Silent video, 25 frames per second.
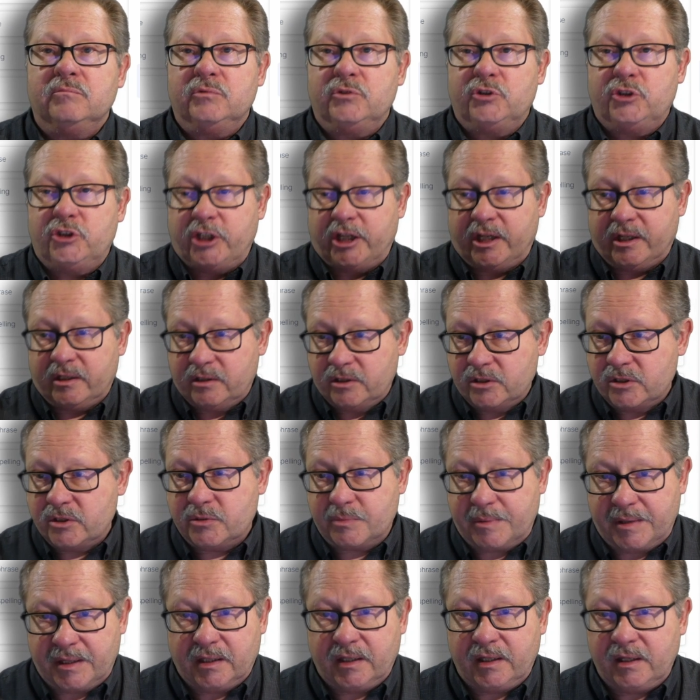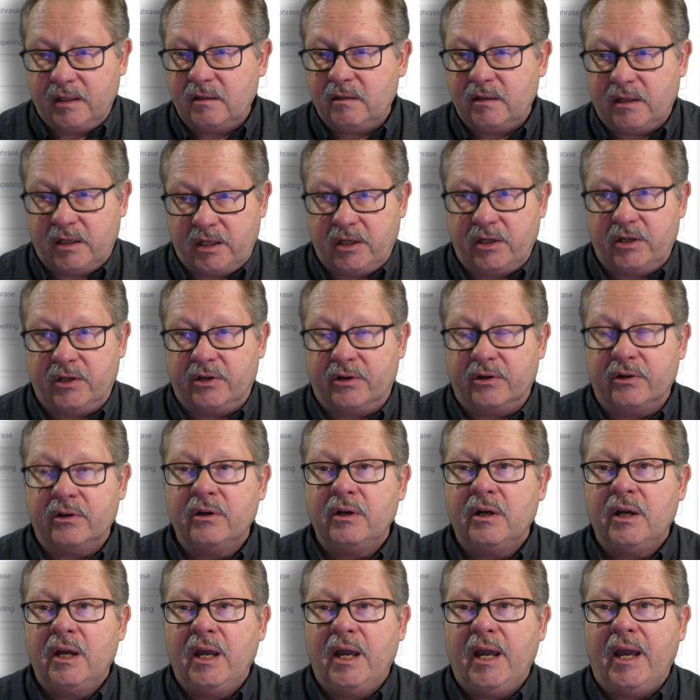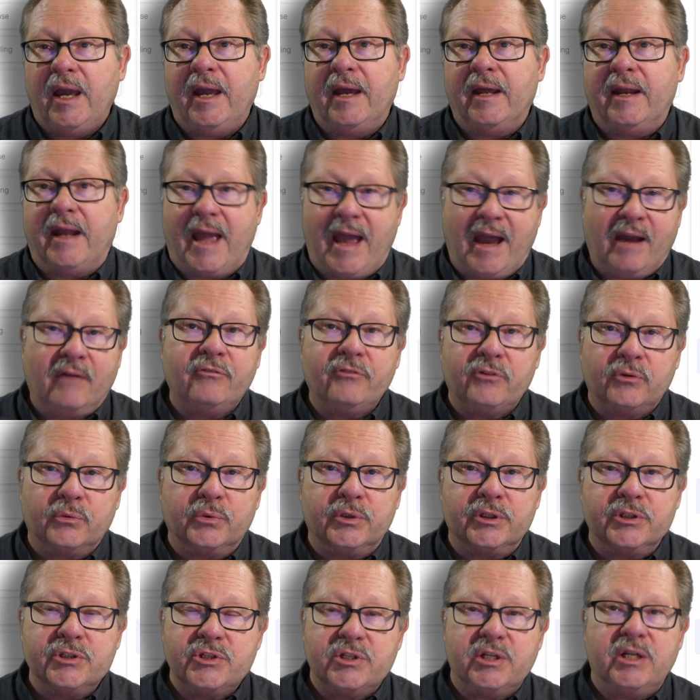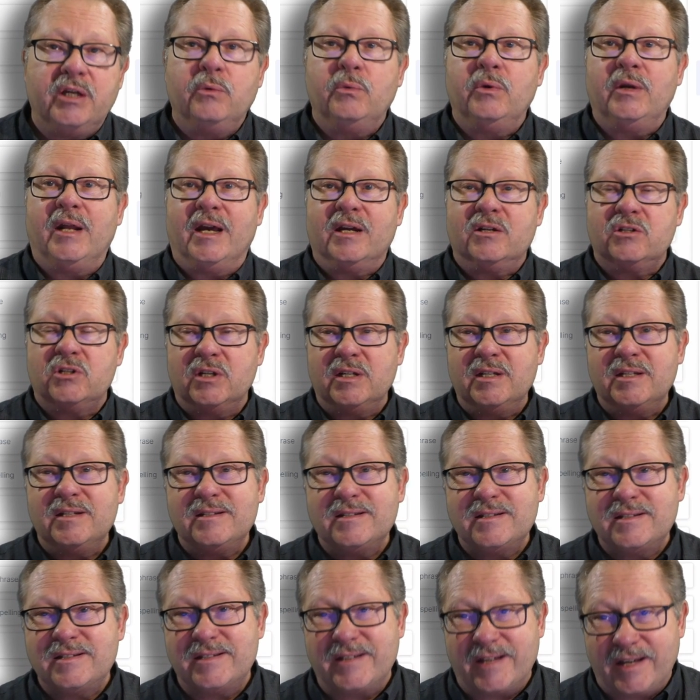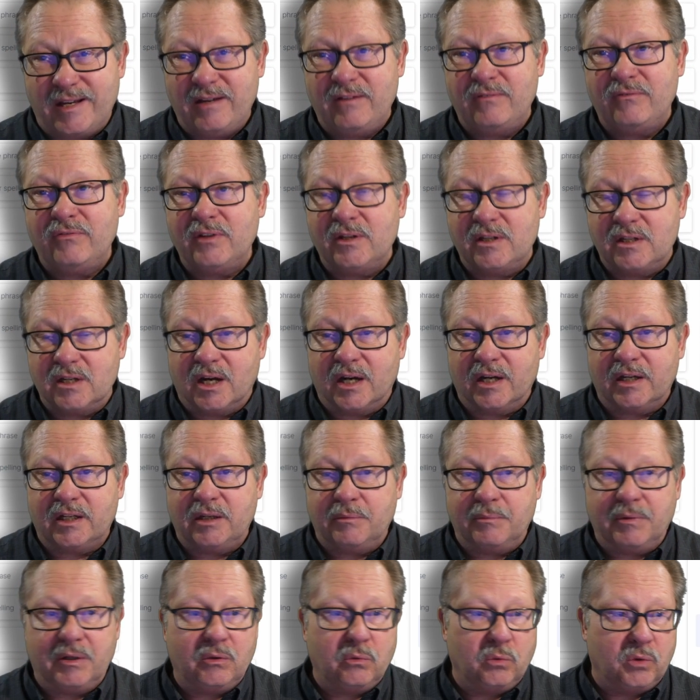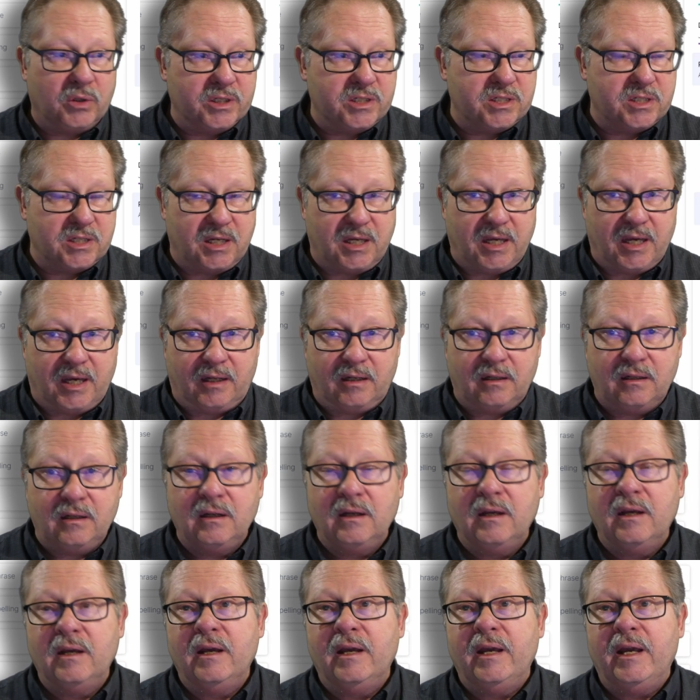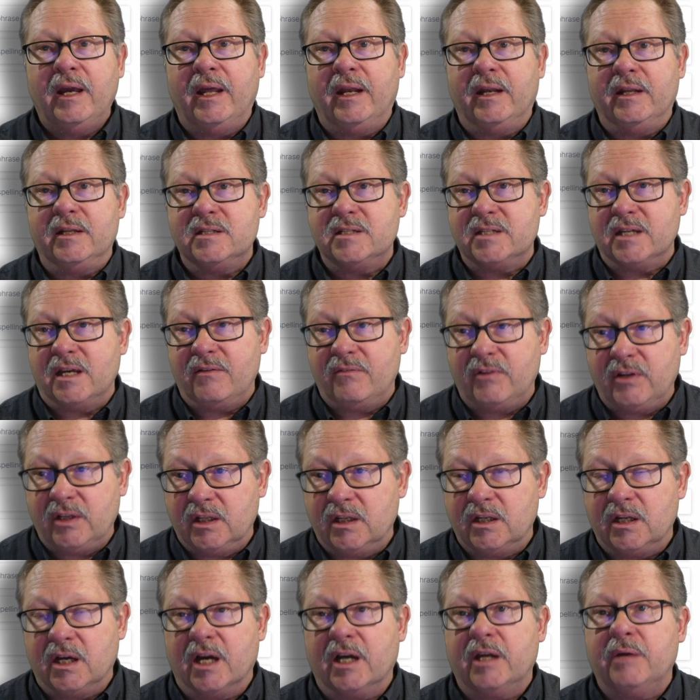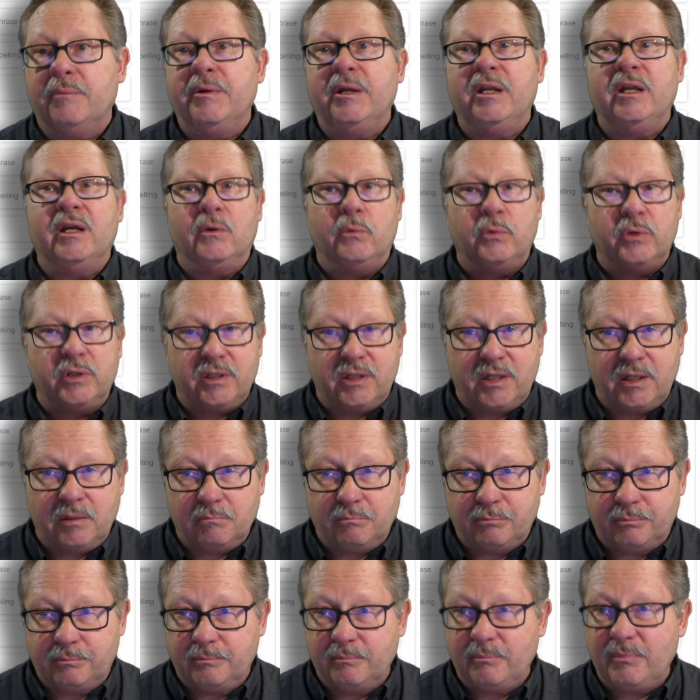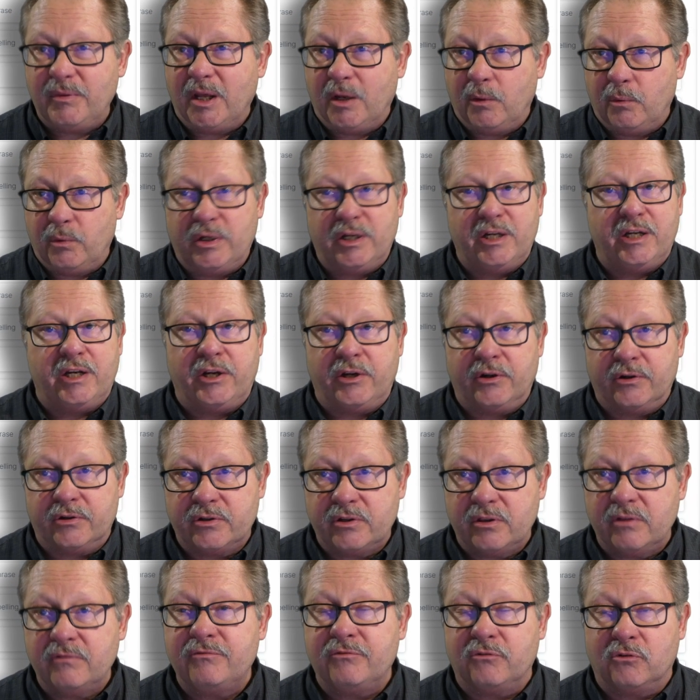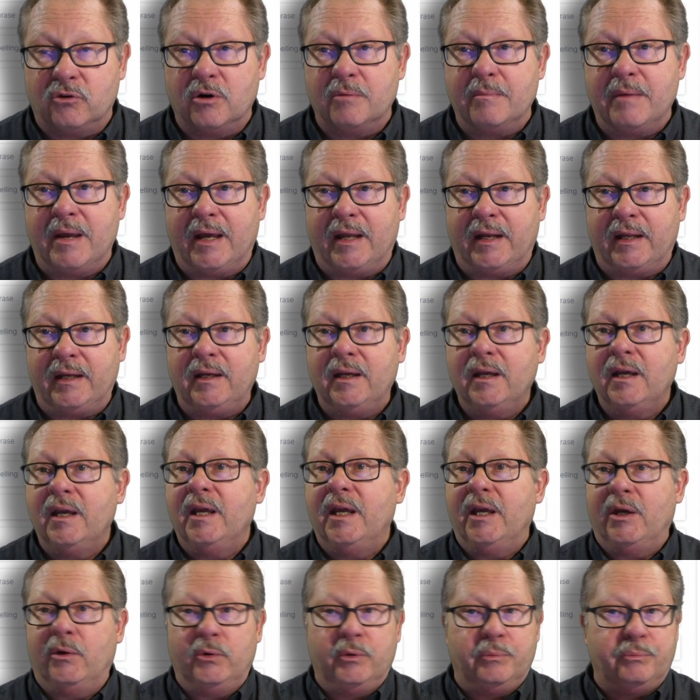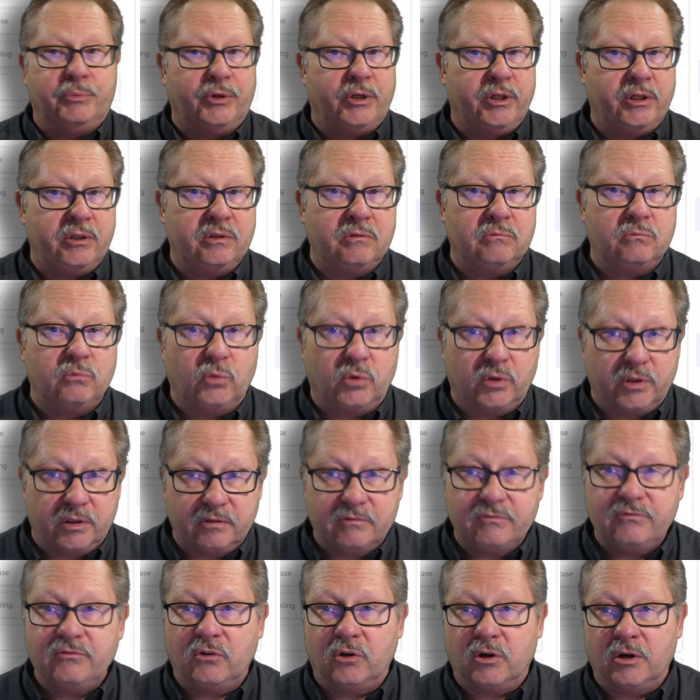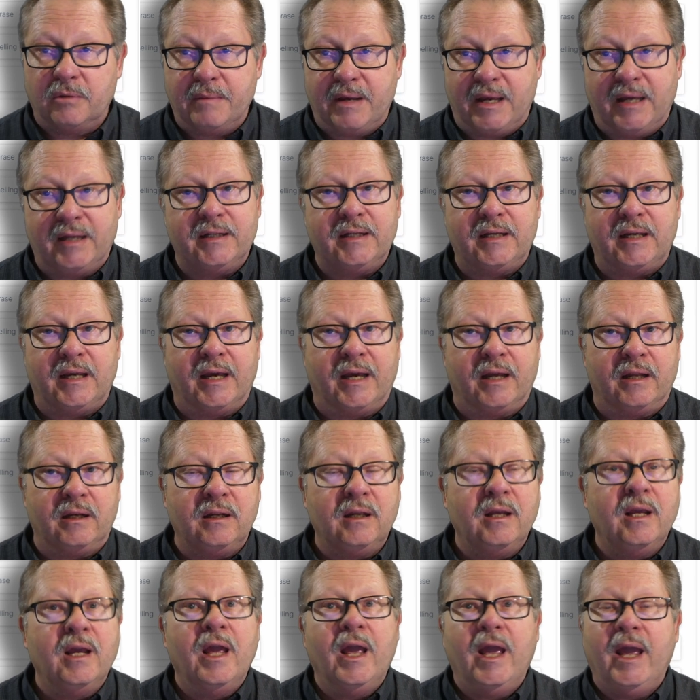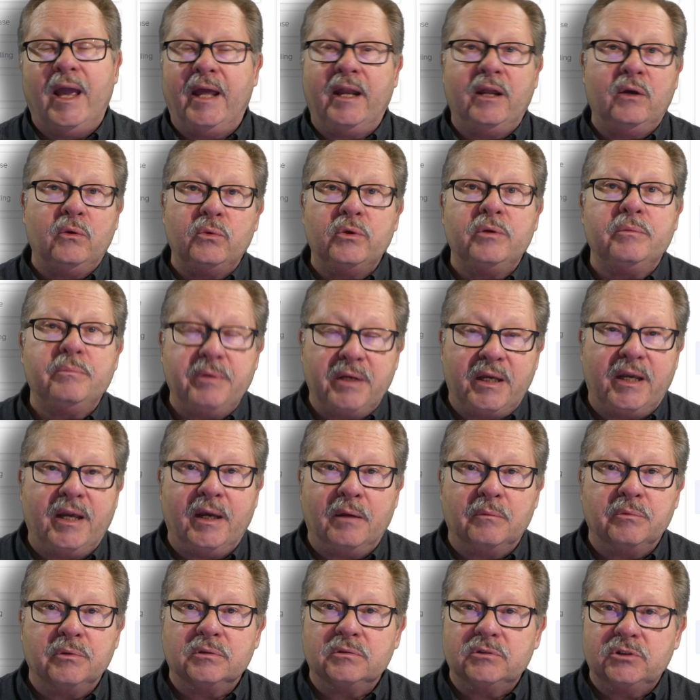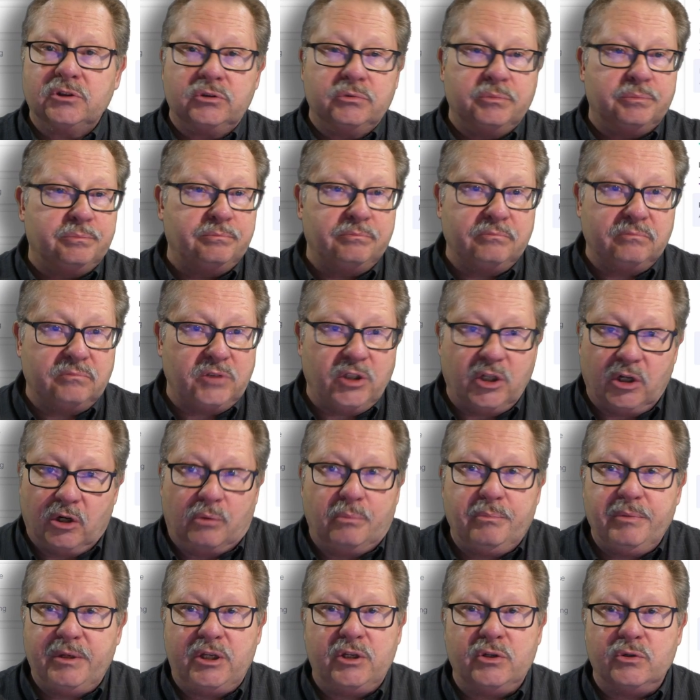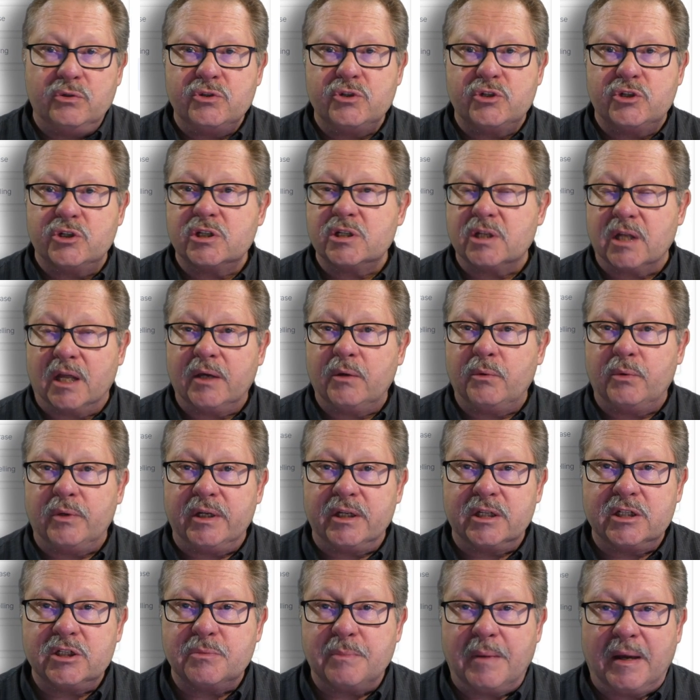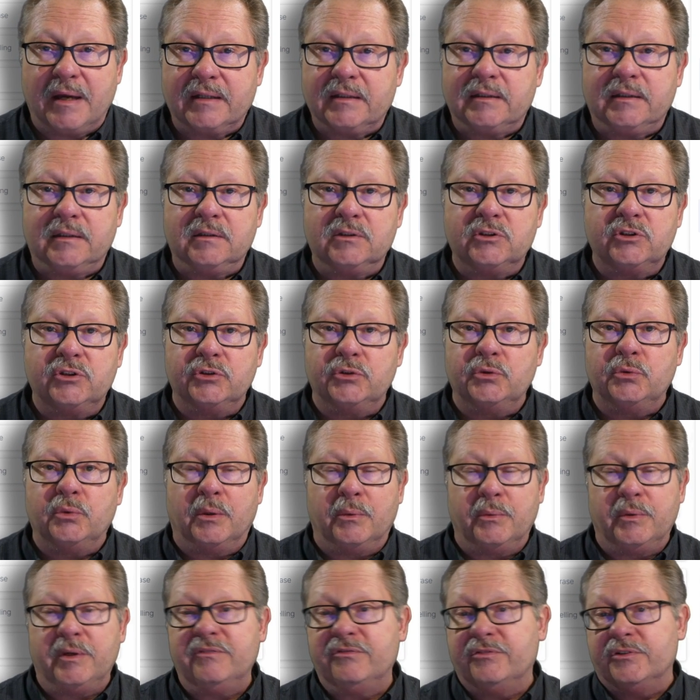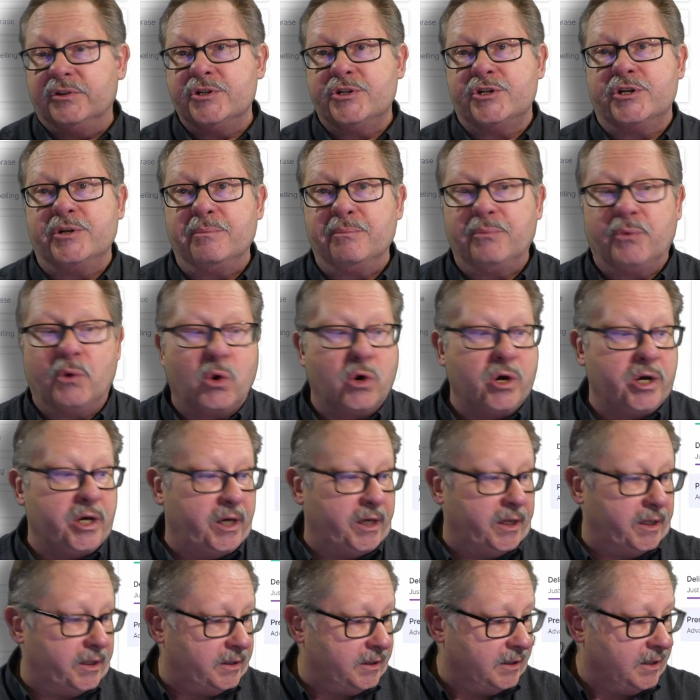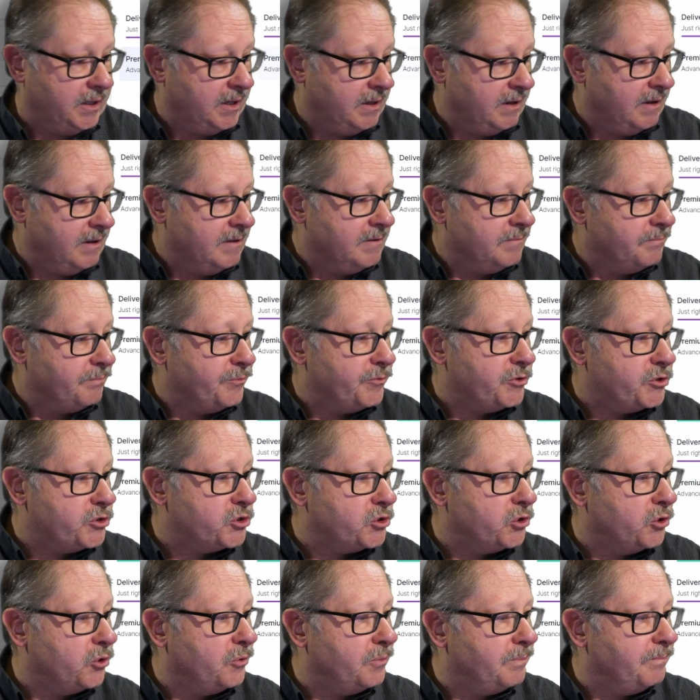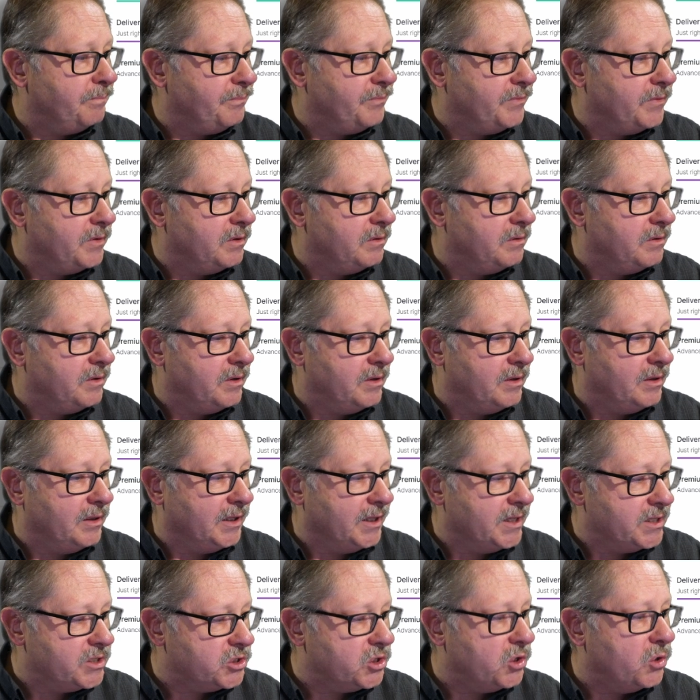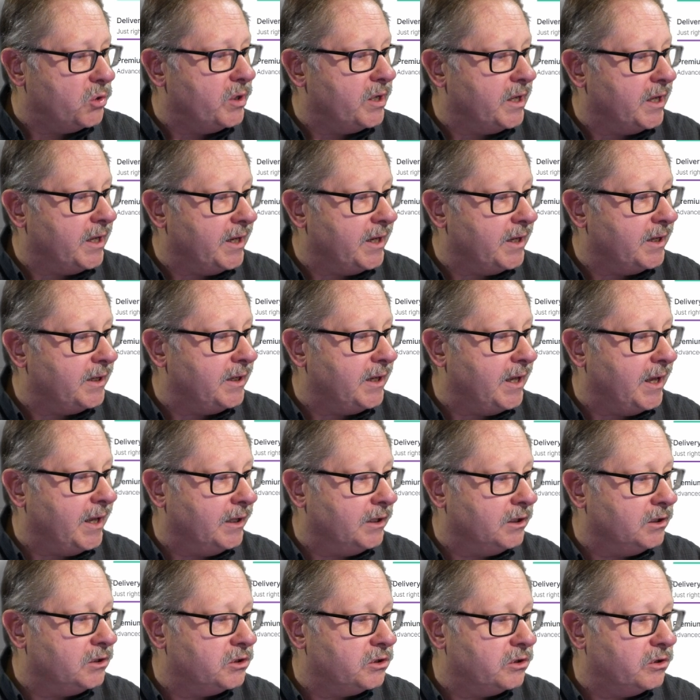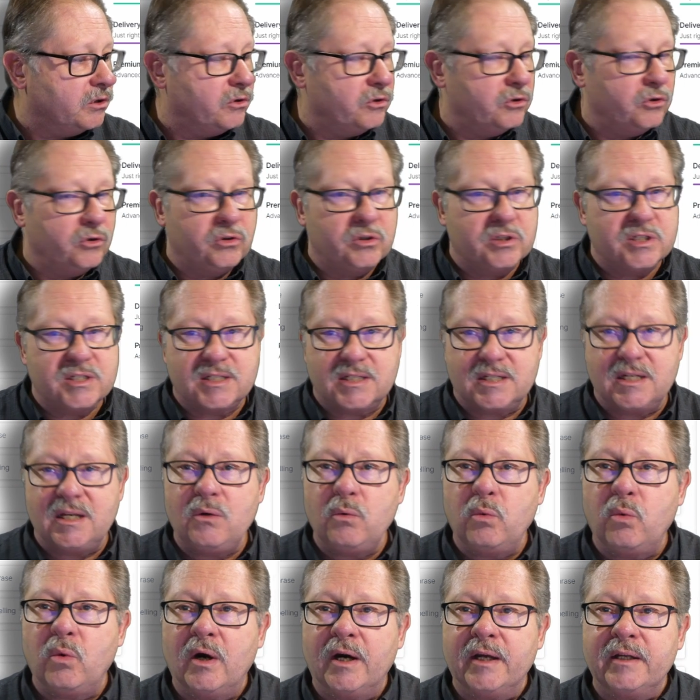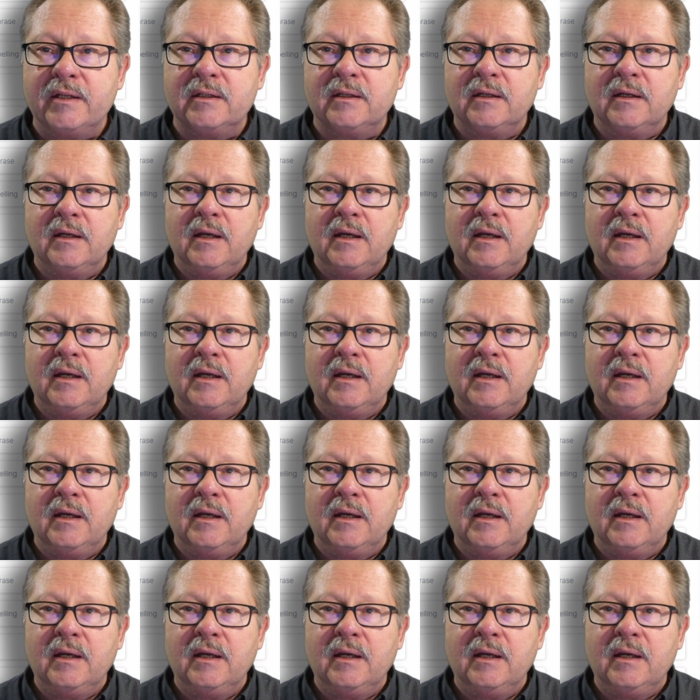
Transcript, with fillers: check the spelling here, and afterwards it would actually save the document once again, and in saving the document it would adhere to the formatting, it would put it in Word format again, and it would be able to, you know, be used just like we expected to when we first imported it. So let's go ahead and see what